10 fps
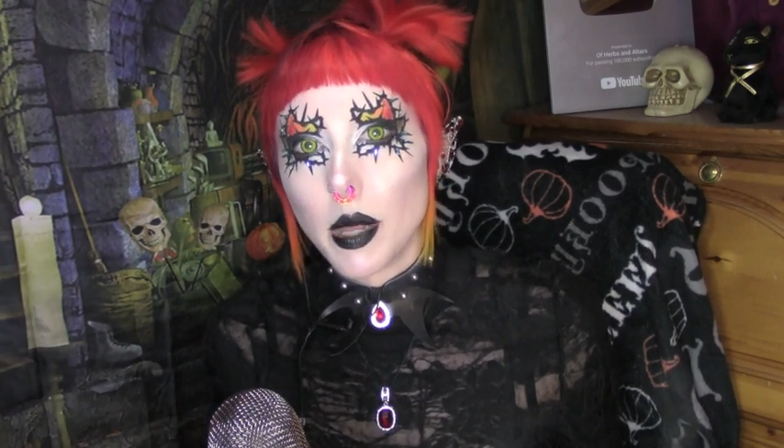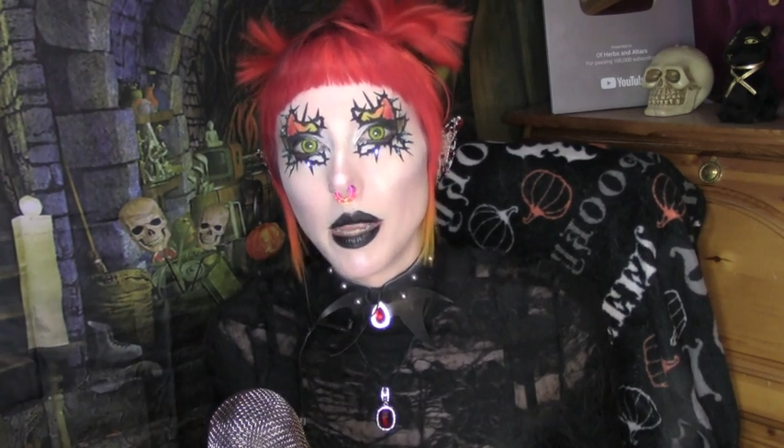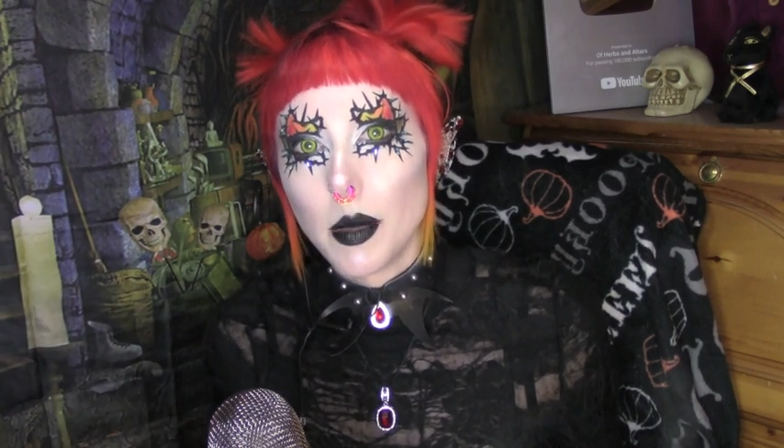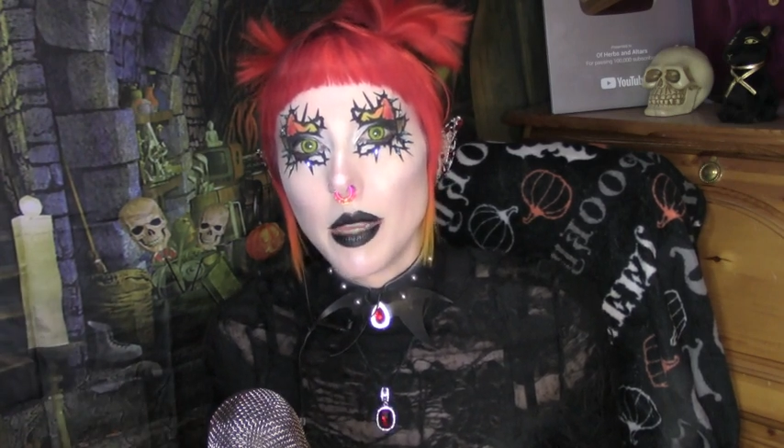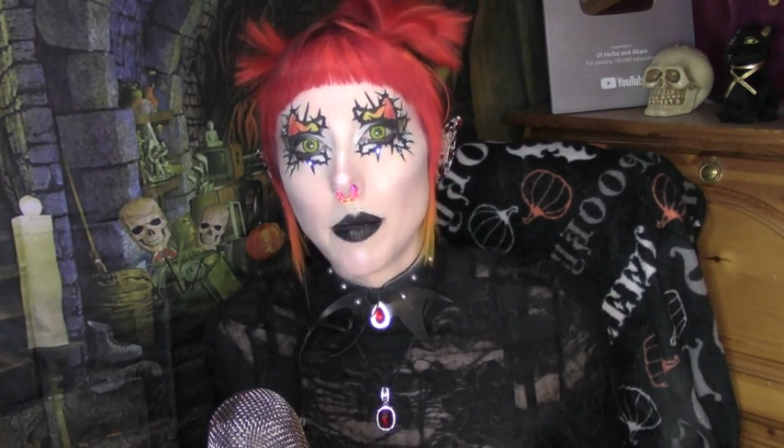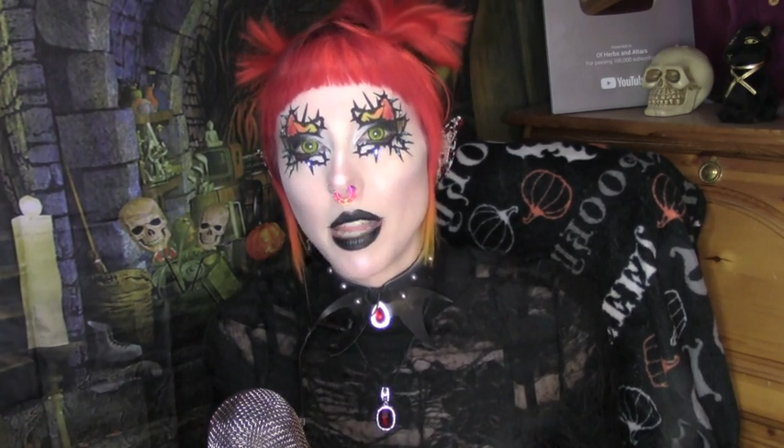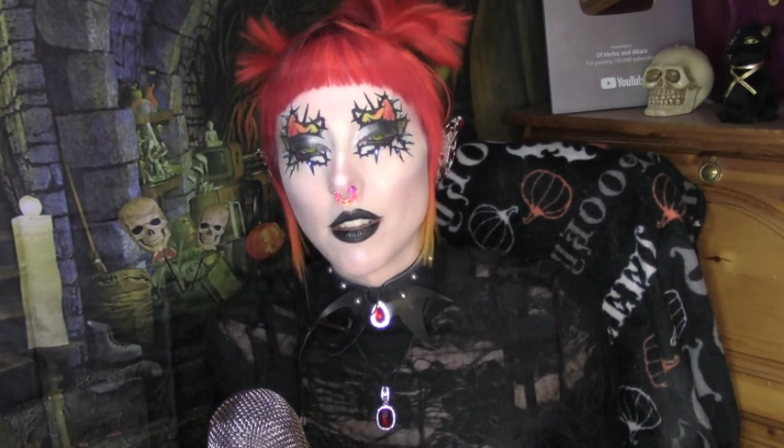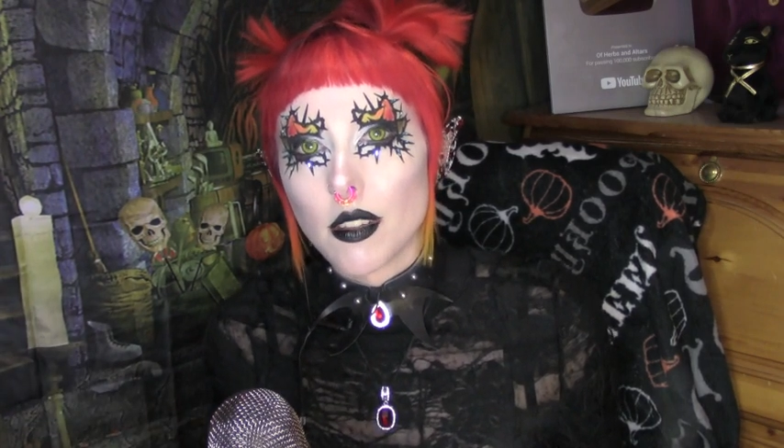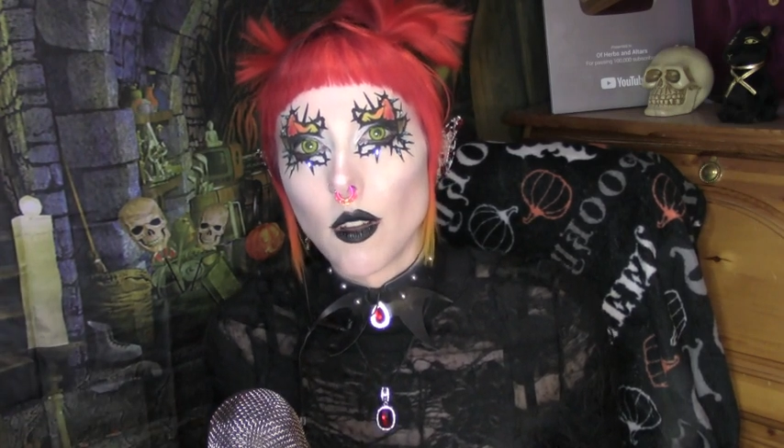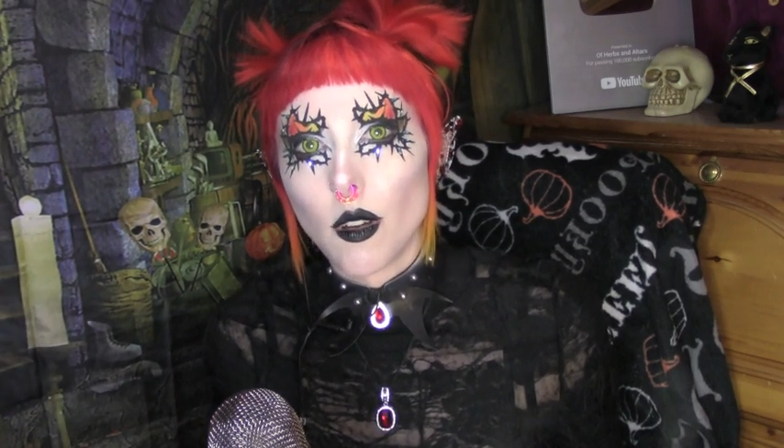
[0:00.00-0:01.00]
Me and
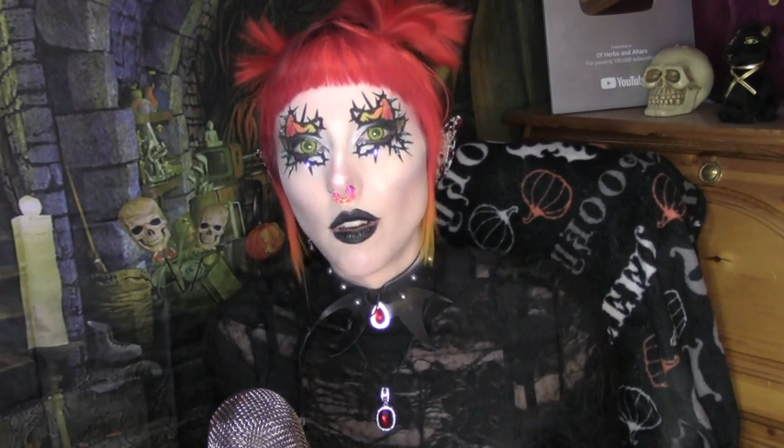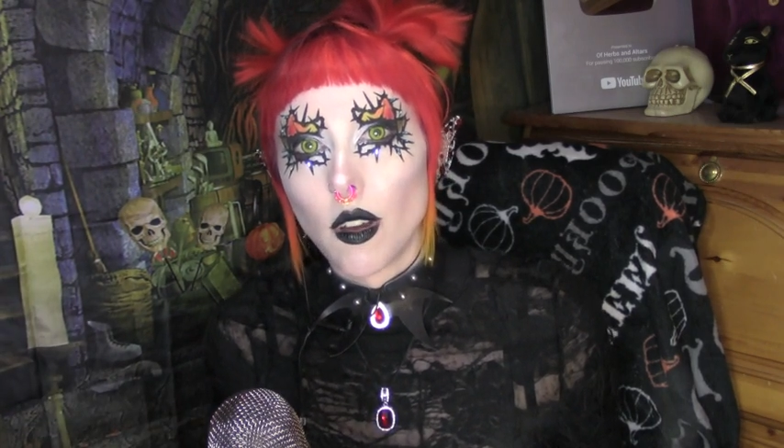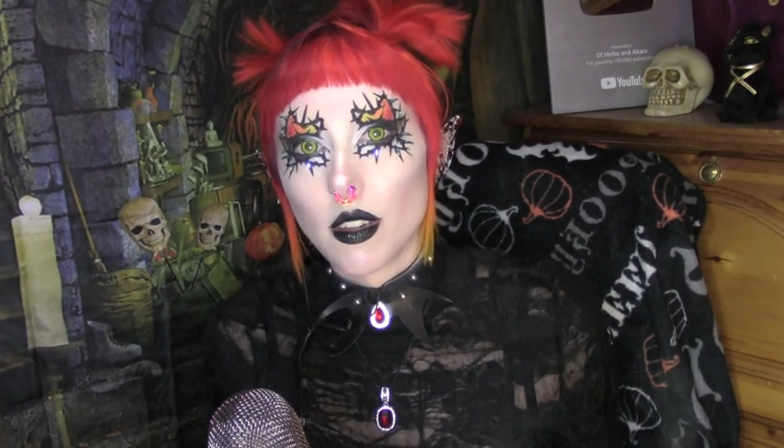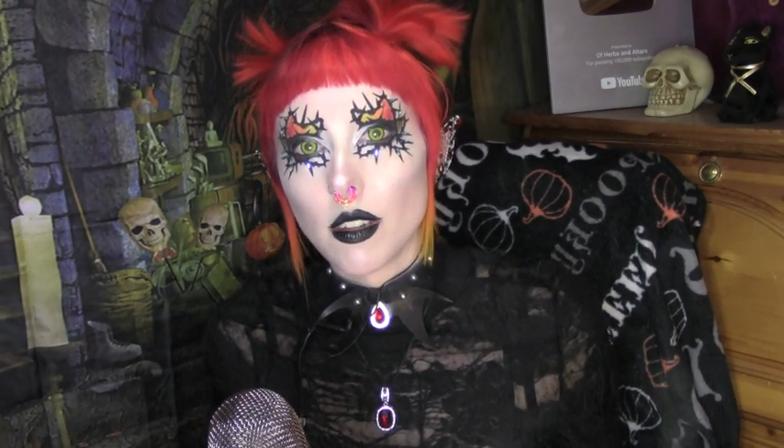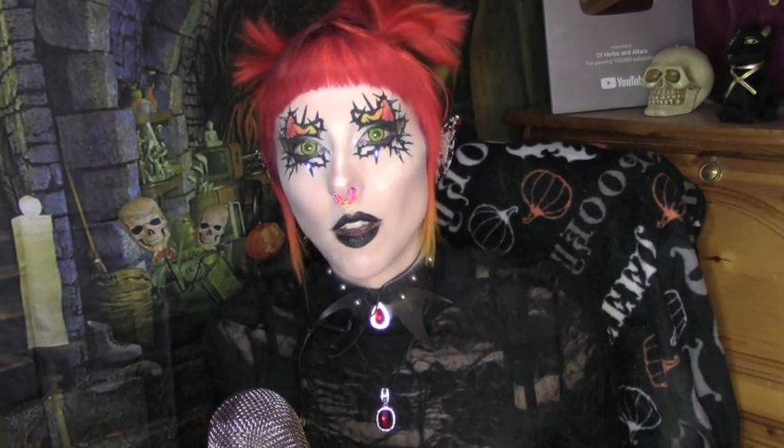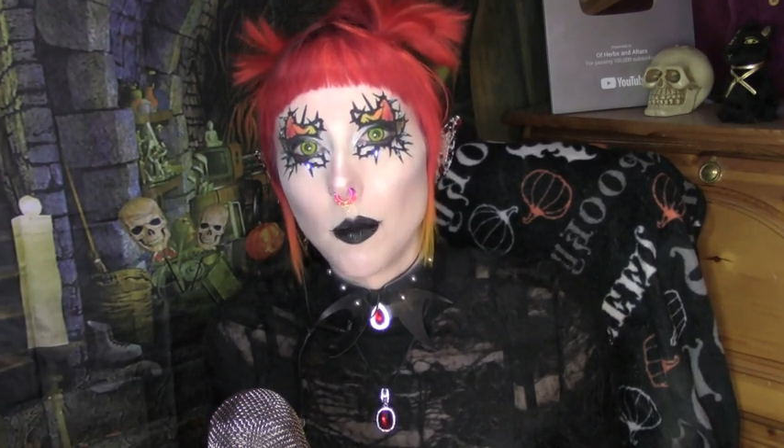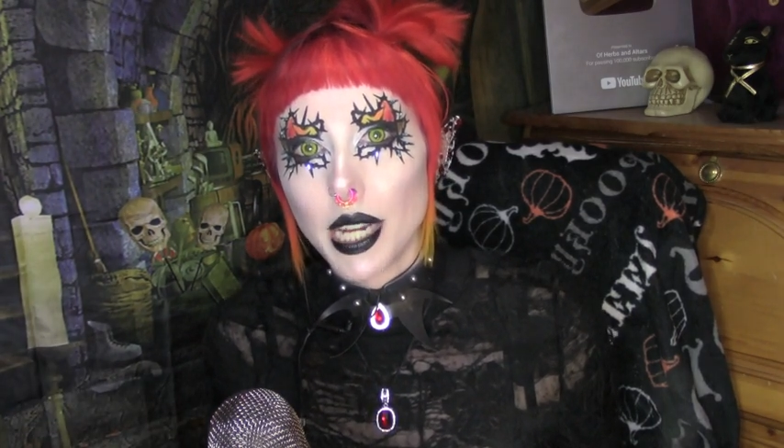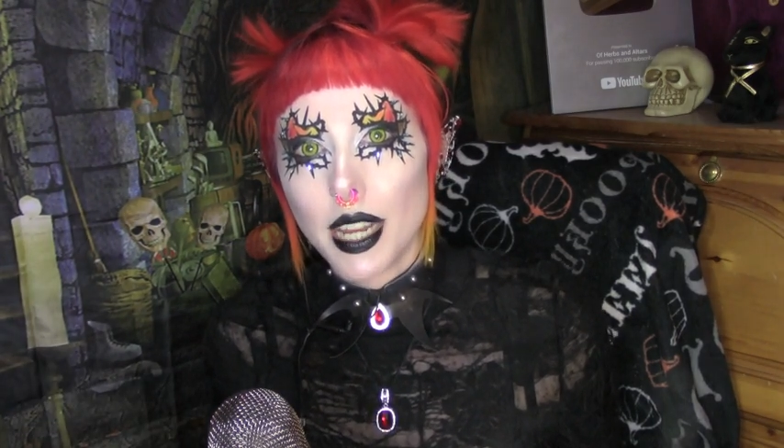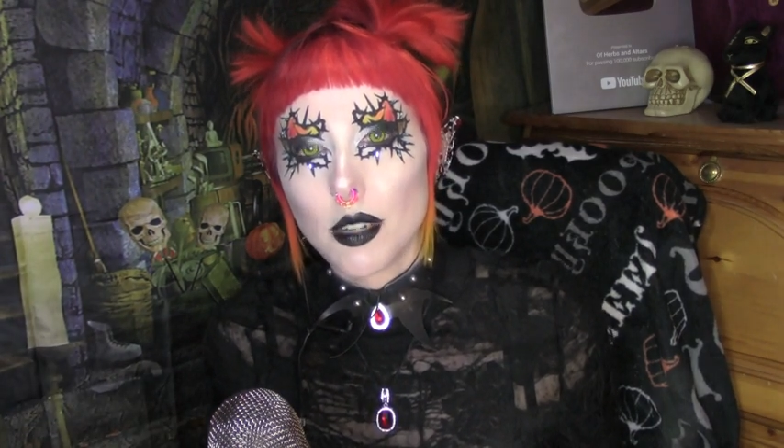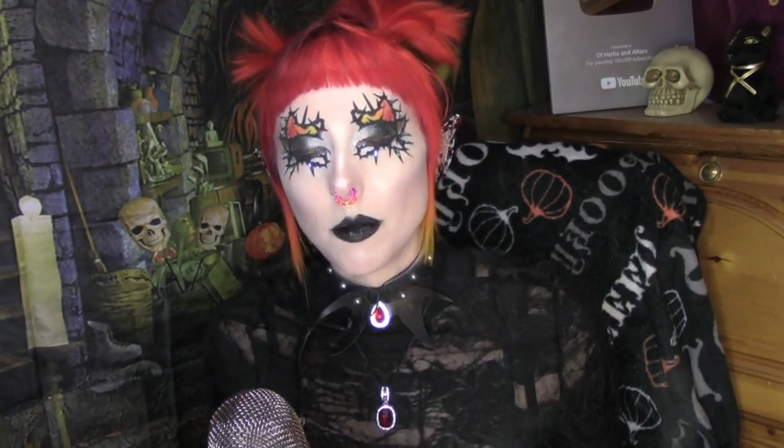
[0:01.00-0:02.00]
benzo is not a good
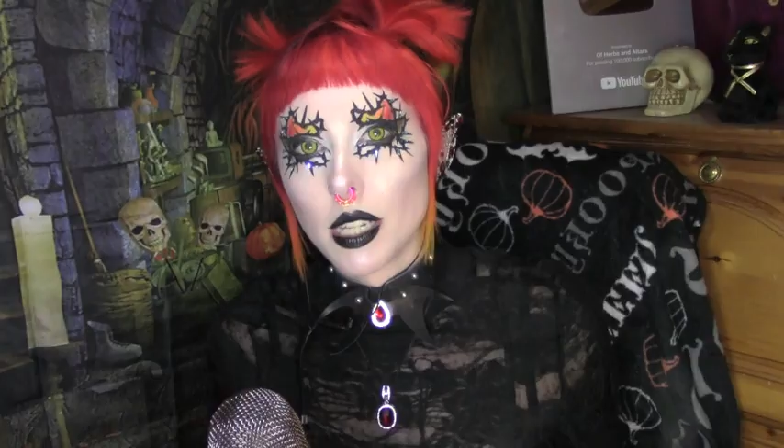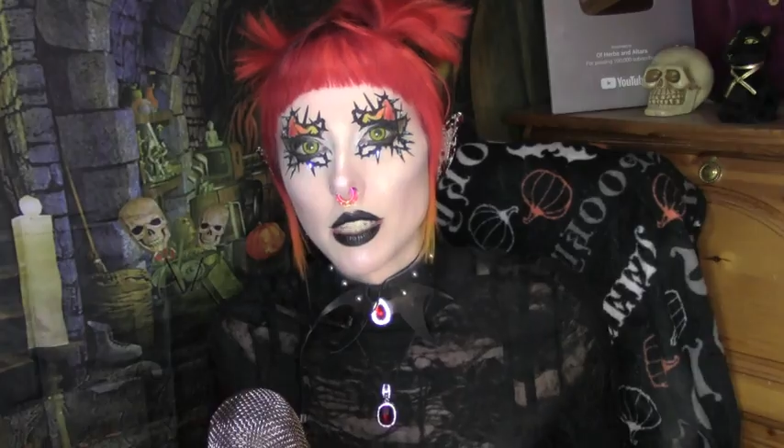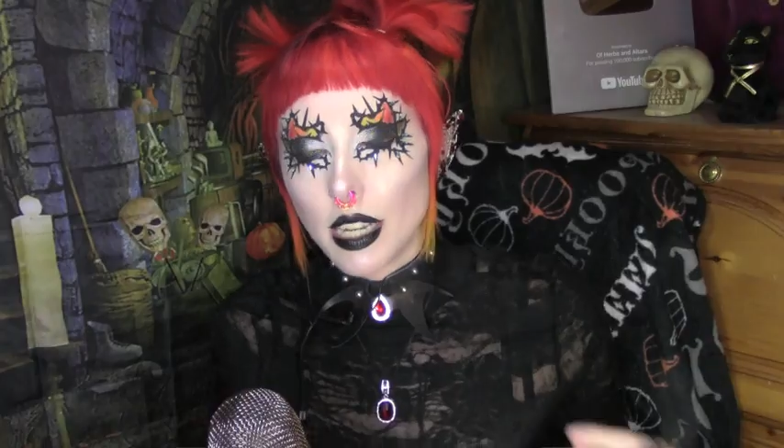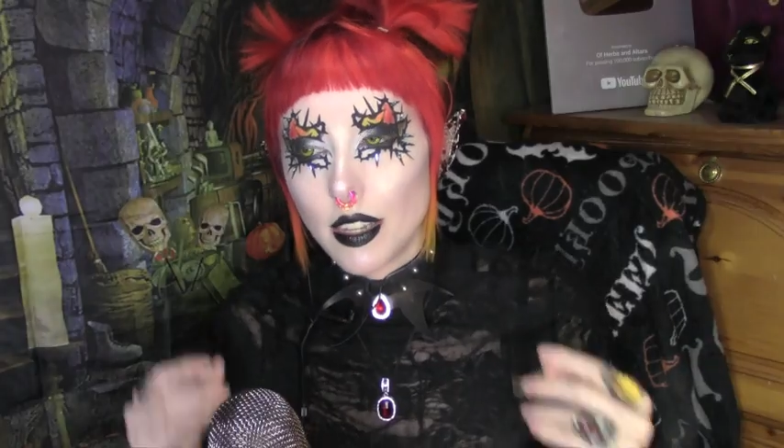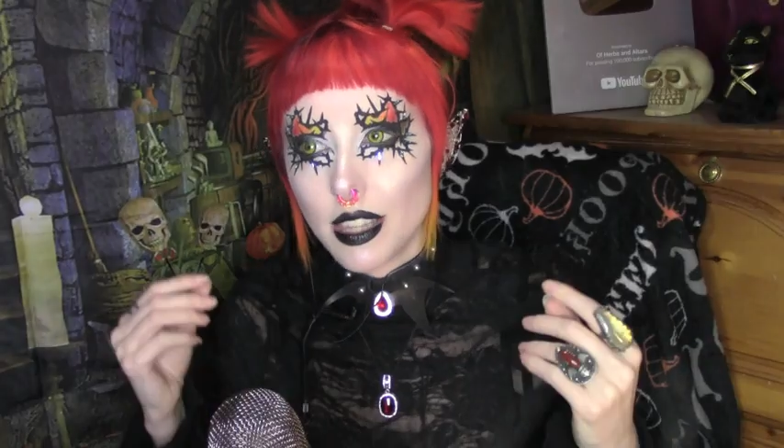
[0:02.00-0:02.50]
combination, because